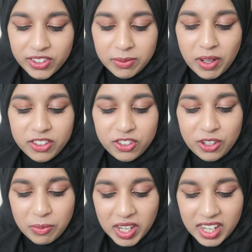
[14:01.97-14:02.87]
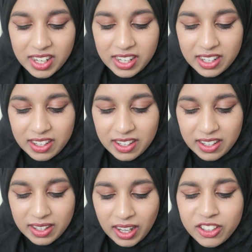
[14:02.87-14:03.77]
doing much to me.
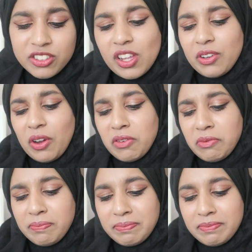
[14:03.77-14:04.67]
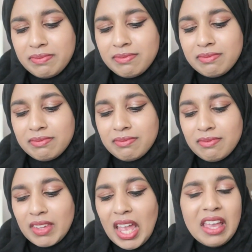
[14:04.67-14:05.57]
I just don't know.
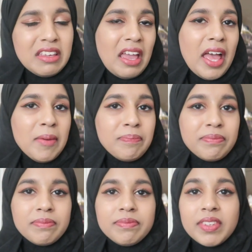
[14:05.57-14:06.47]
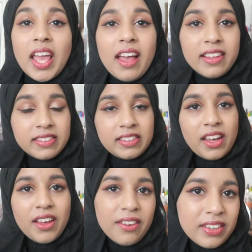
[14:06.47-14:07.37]
Yeah.
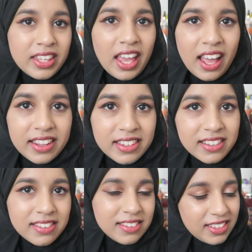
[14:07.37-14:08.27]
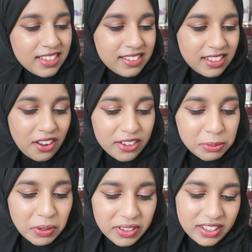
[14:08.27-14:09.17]
So yeah, this is the
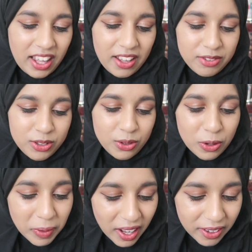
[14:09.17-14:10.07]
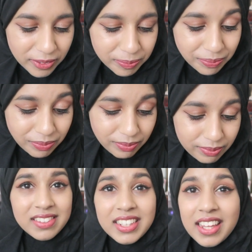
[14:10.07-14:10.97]
last product that I have to talk about.
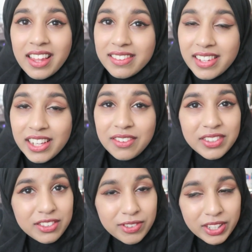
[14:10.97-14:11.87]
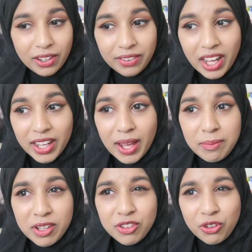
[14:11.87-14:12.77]
So yeah, that's the end of this video. I
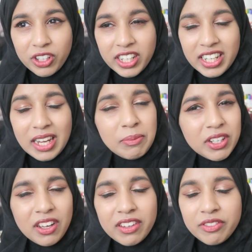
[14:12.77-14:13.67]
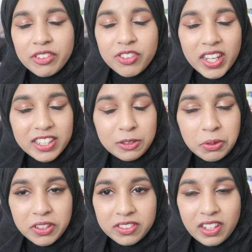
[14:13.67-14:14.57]
hope you enjoyed it. Let me know if you tried these
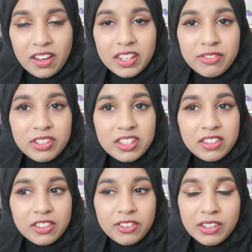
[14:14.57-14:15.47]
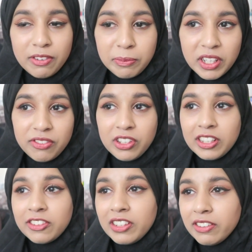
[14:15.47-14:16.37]
products out, if you disagree with me, if you
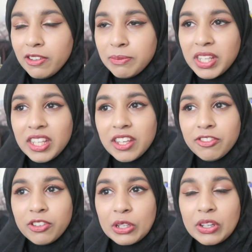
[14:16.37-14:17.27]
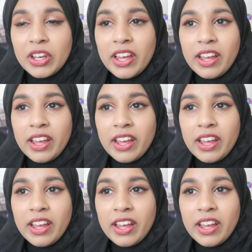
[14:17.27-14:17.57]
agree with me, if you